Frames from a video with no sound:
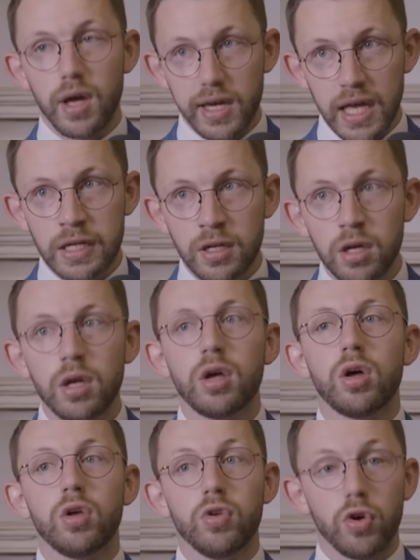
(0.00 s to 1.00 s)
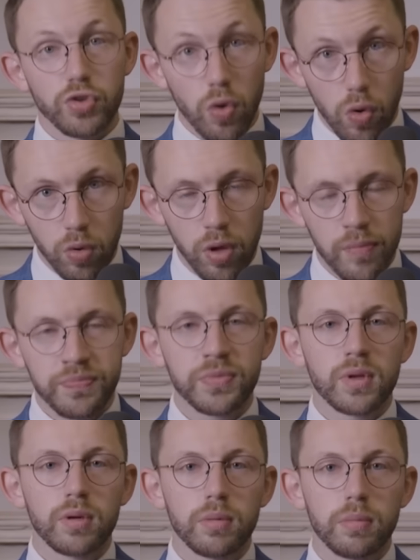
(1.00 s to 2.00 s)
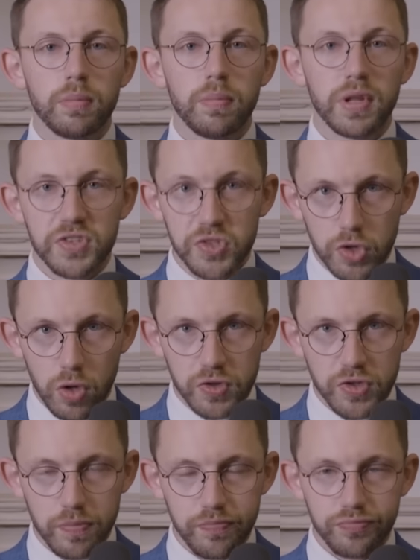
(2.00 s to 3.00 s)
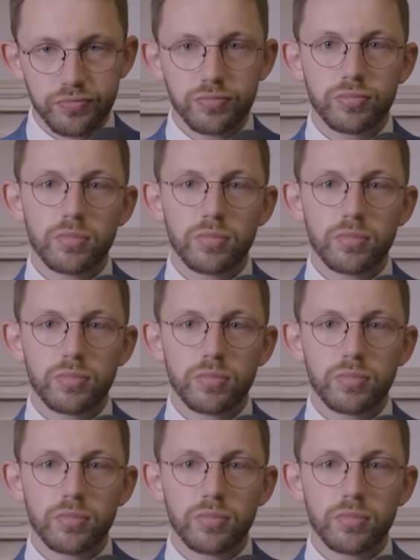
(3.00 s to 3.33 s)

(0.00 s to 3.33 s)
Again, not all, but this is a constant.